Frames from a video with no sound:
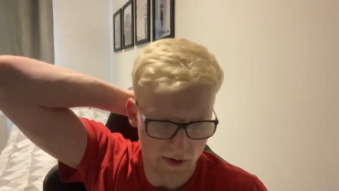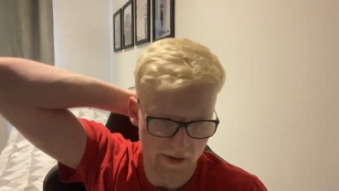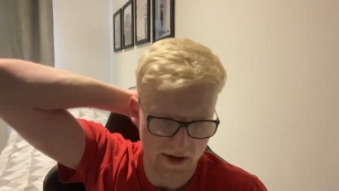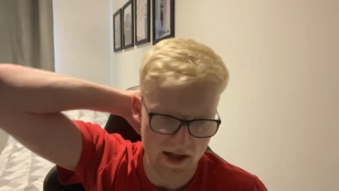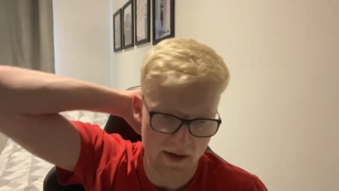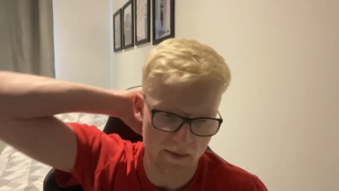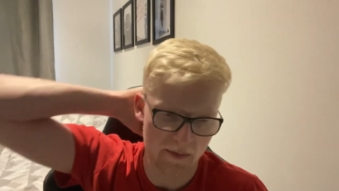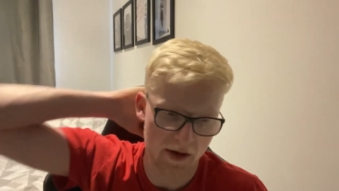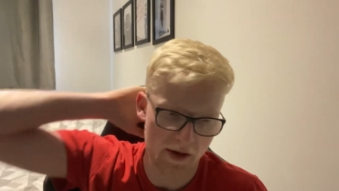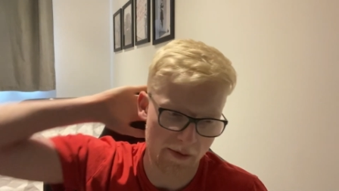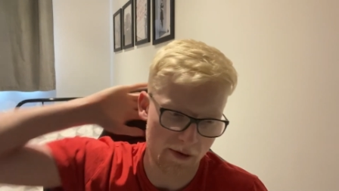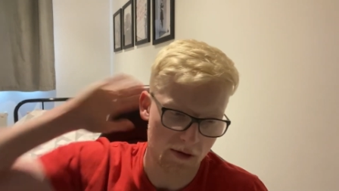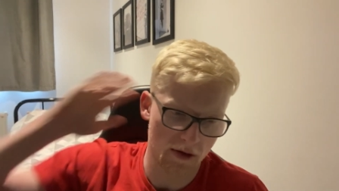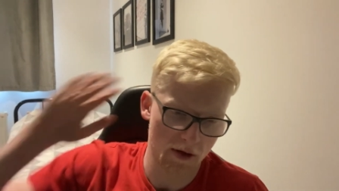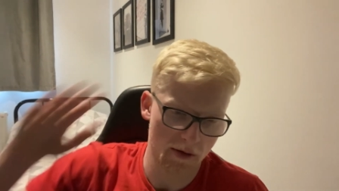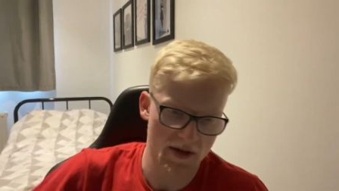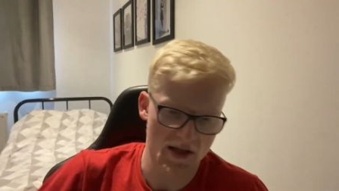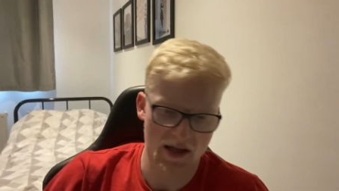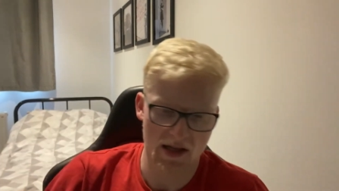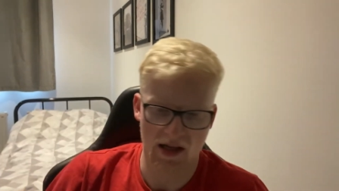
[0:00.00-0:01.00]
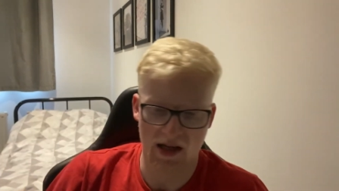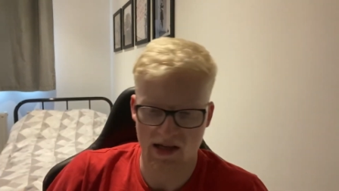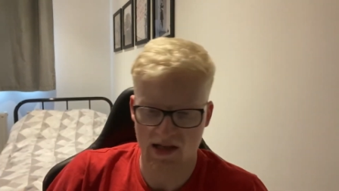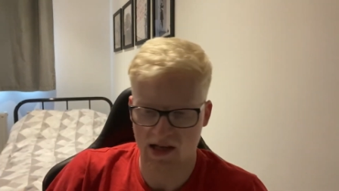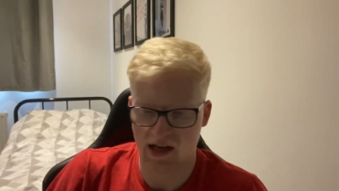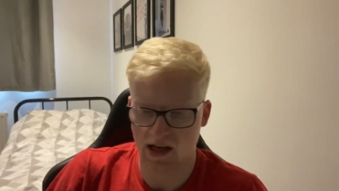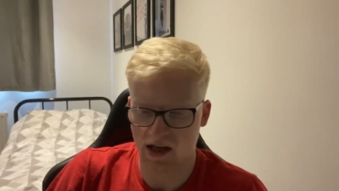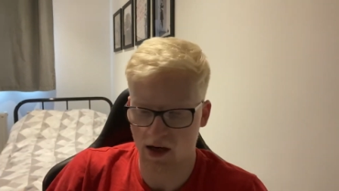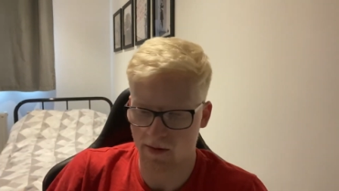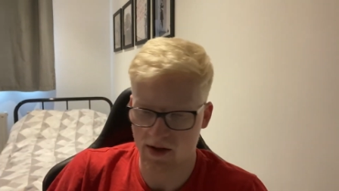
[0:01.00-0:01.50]
be some people that'll be sitting there
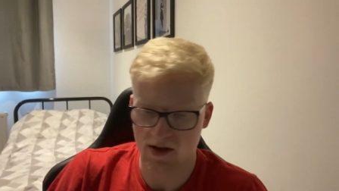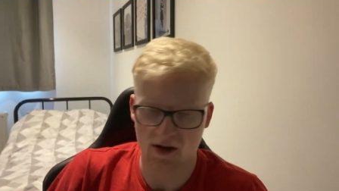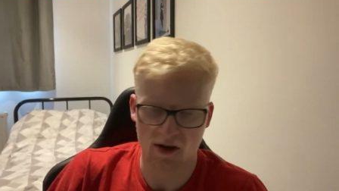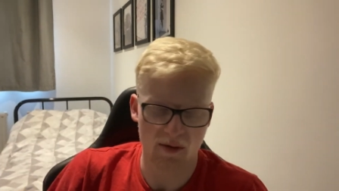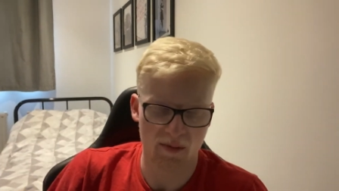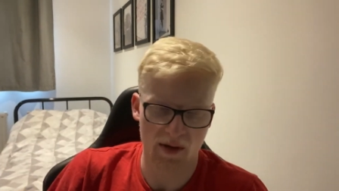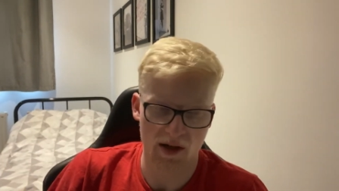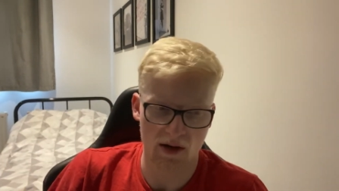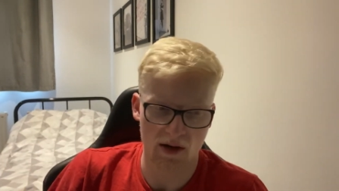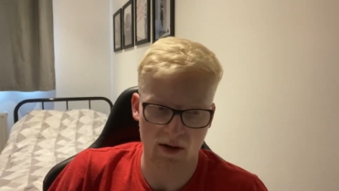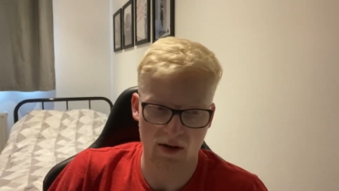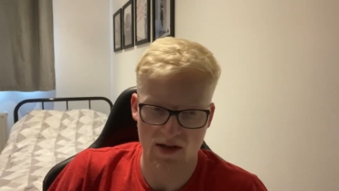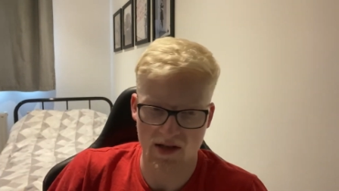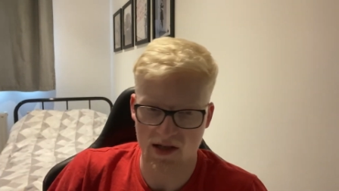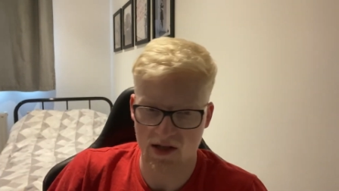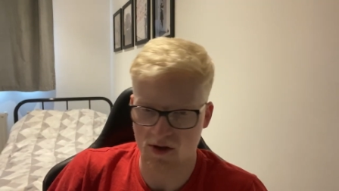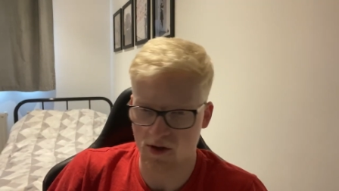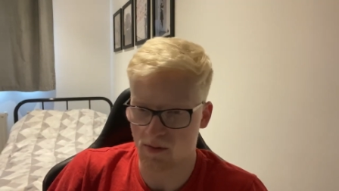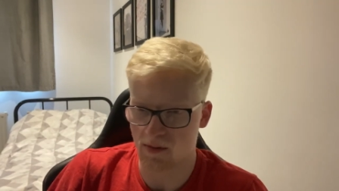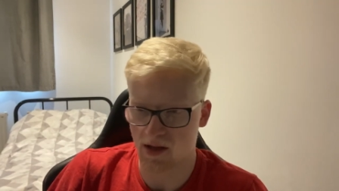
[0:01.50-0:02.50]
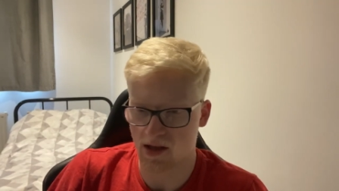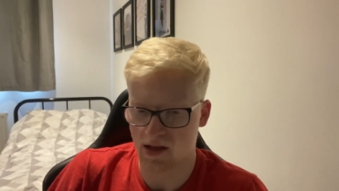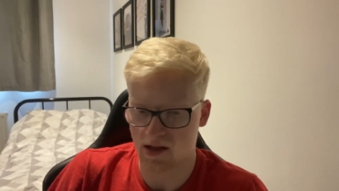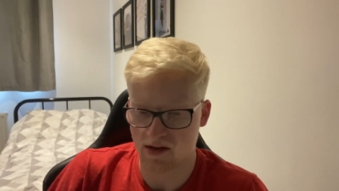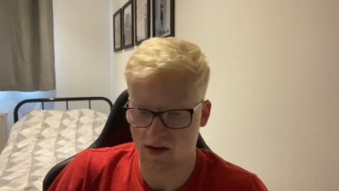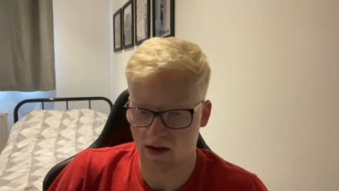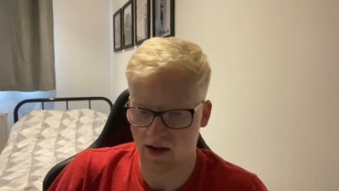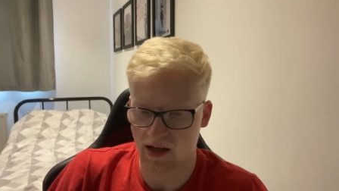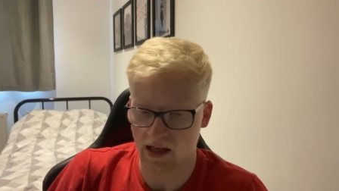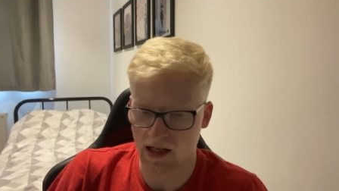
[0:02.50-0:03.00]
saying, oh, he's not a big loss. He shouldn't be in the
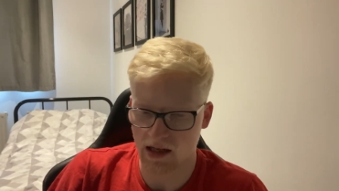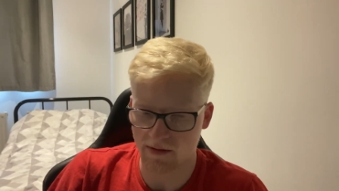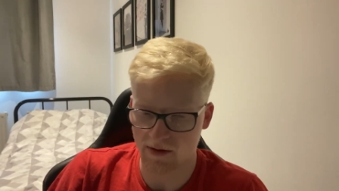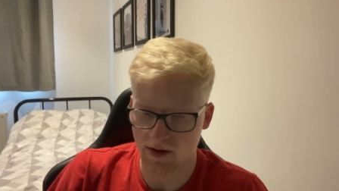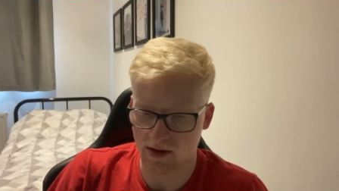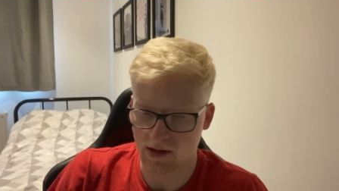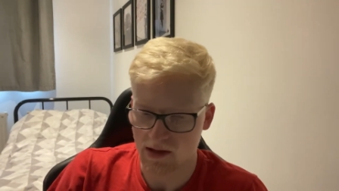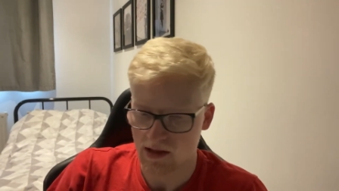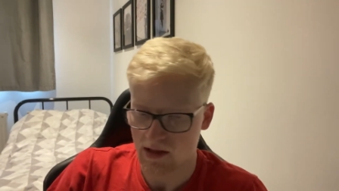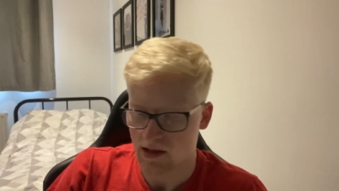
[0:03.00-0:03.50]
starting 11